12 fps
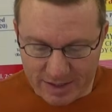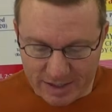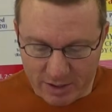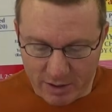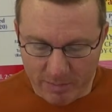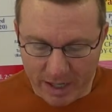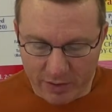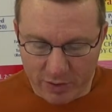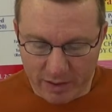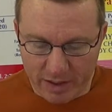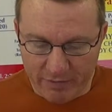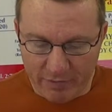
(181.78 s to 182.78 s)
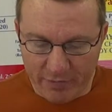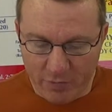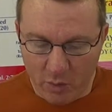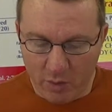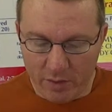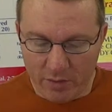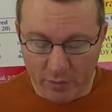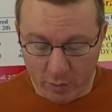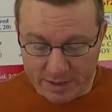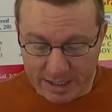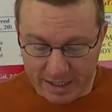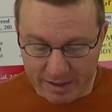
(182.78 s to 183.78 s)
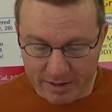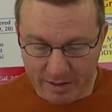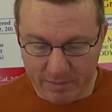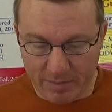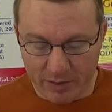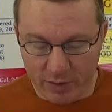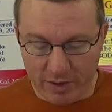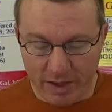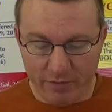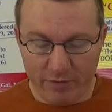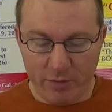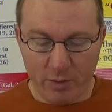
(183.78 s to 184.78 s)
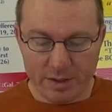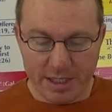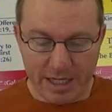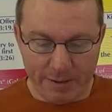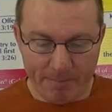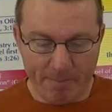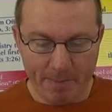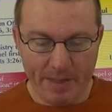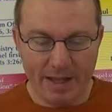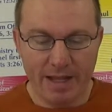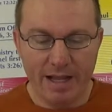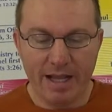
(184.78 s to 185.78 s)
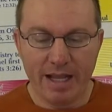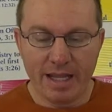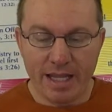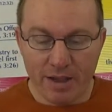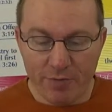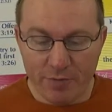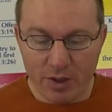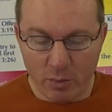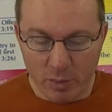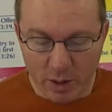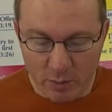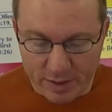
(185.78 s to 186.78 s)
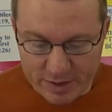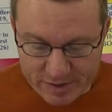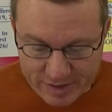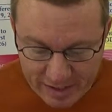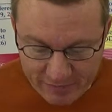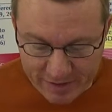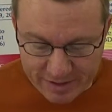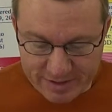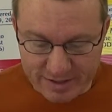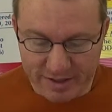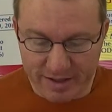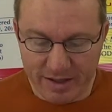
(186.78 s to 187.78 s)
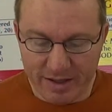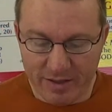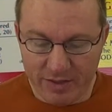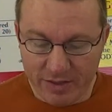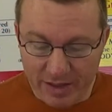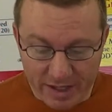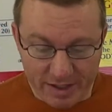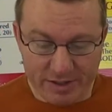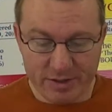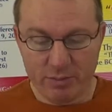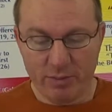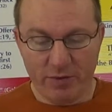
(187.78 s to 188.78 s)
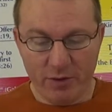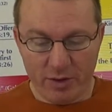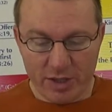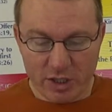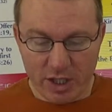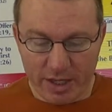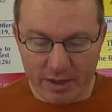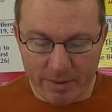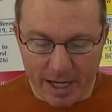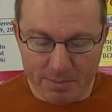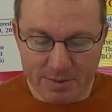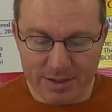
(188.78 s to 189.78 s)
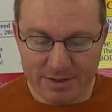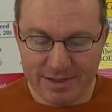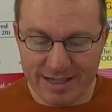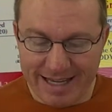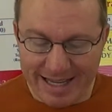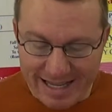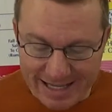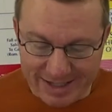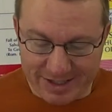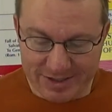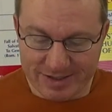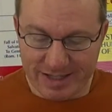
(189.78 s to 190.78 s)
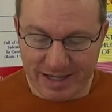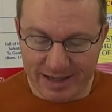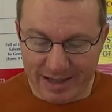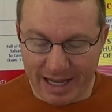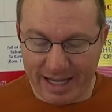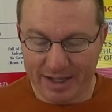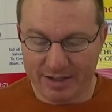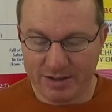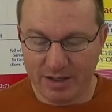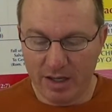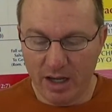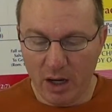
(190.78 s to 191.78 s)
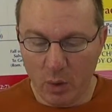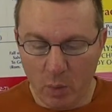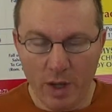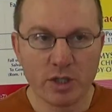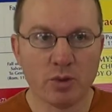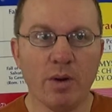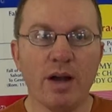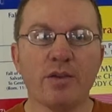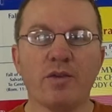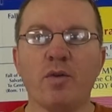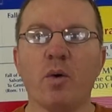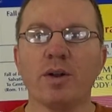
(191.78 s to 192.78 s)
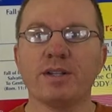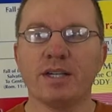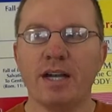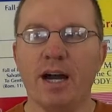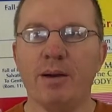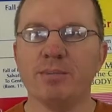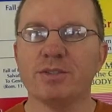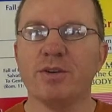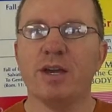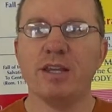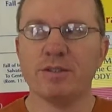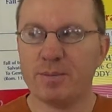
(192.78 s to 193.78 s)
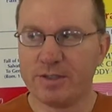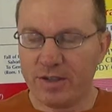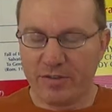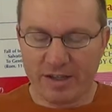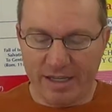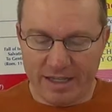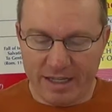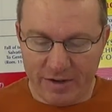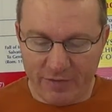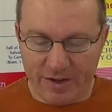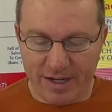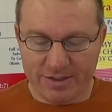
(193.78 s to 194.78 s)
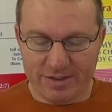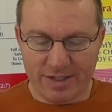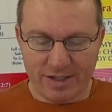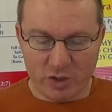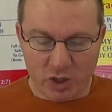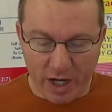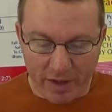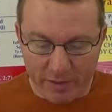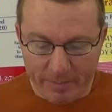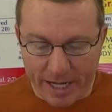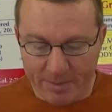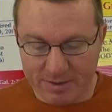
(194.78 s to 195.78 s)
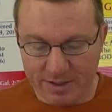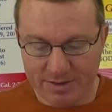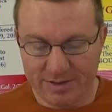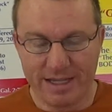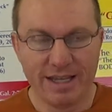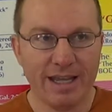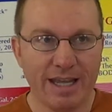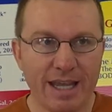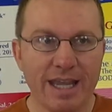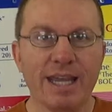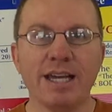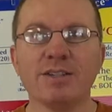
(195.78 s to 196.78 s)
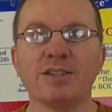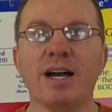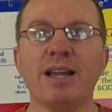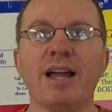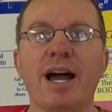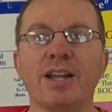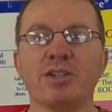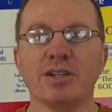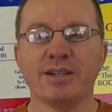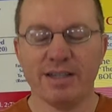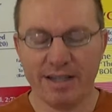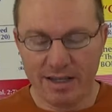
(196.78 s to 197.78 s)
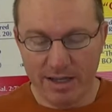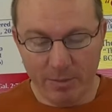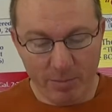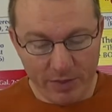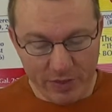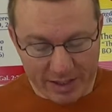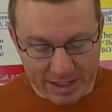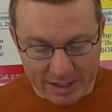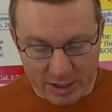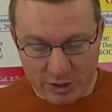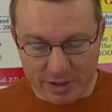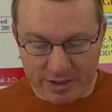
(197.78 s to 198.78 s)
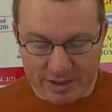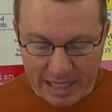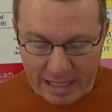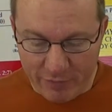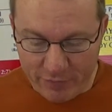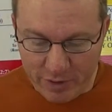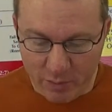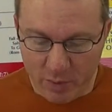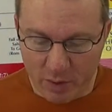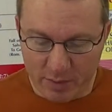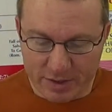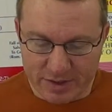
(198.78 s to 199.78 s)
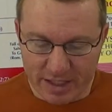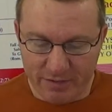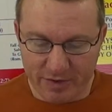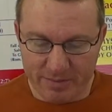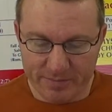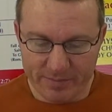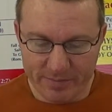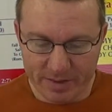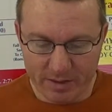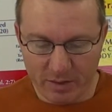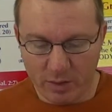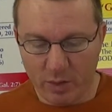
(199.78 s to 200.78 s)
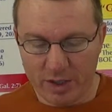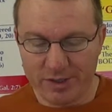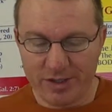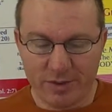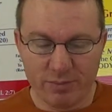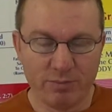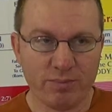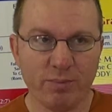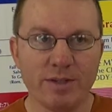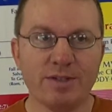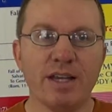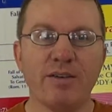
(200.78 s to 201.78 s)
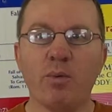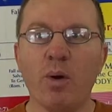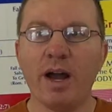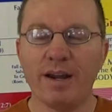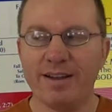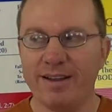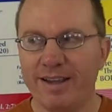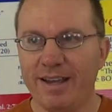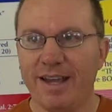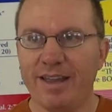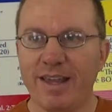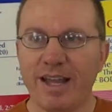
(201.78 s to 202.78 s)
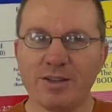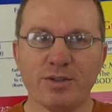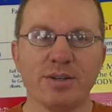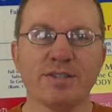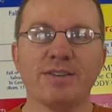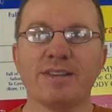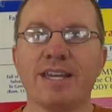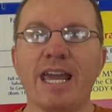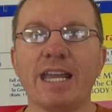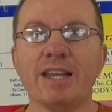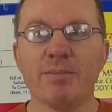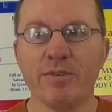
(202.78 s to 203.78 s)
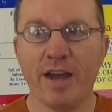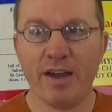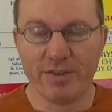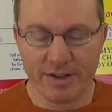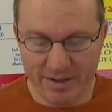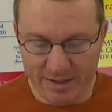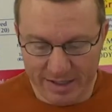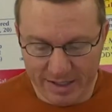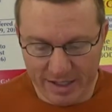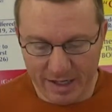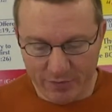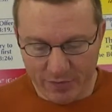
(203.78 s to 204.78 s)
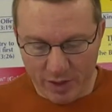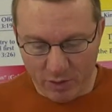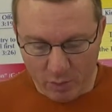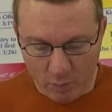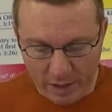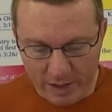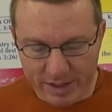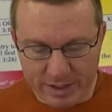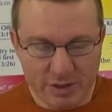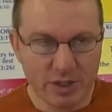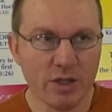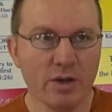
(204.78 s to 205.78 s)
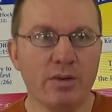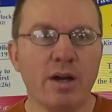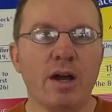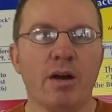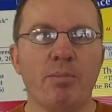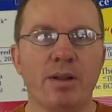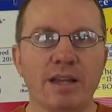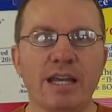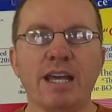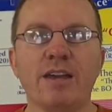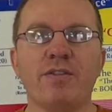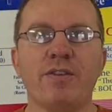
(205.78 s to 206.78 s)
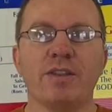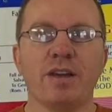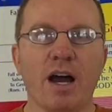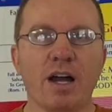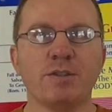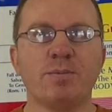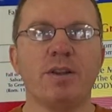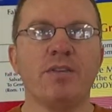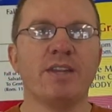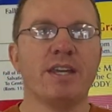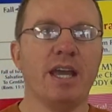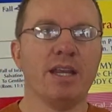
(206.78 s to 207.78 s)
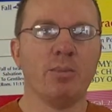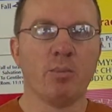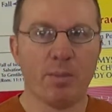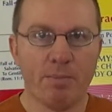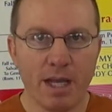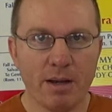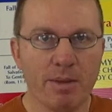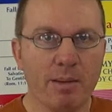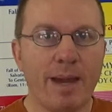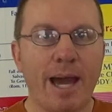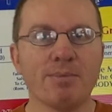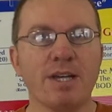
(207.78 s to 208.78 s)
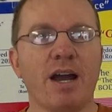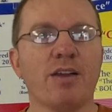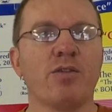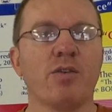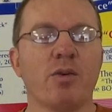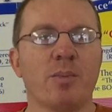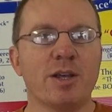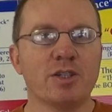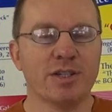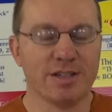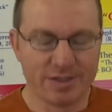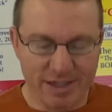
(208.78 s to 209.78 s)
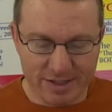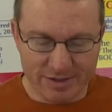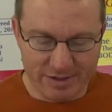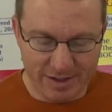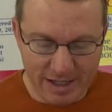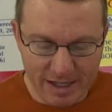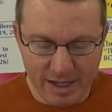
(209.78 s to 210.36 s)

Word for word: said there in Matthew 11, 4, 14, Matthew 11, 14, if you will receive it, this, referring to John the Baptist, is Elias, which was for to come. So he specifically identifies and says John the Baptist is Elijah, but the condition is if you will receive it. Now the question is, receive what? And the answer is the kingdom of heaven if they are willing to believe the gospel of the kingdom, repent, and be baptized for the remission of sins,